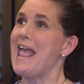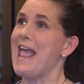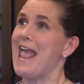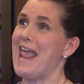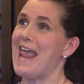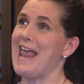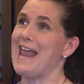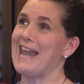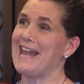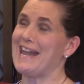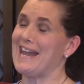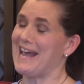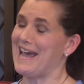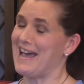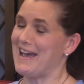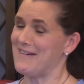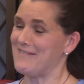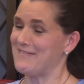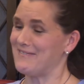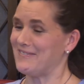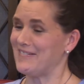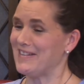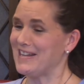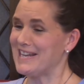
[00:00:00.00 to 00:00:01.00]

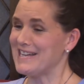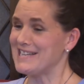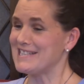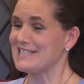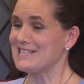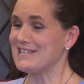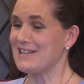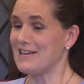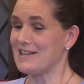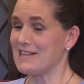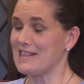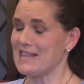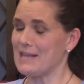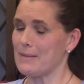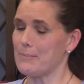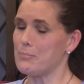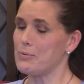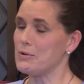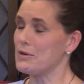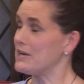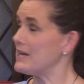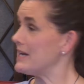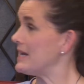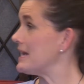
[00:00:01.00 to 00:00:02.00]
And so they
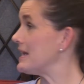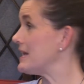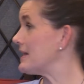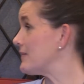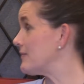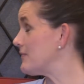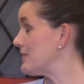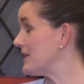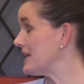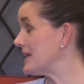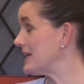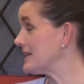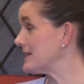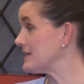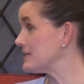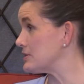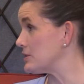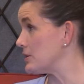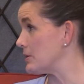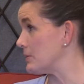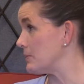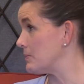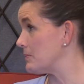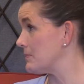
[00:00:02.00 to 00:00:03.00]
put in a feeding
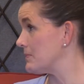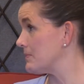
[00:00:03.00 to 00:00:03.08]
tube.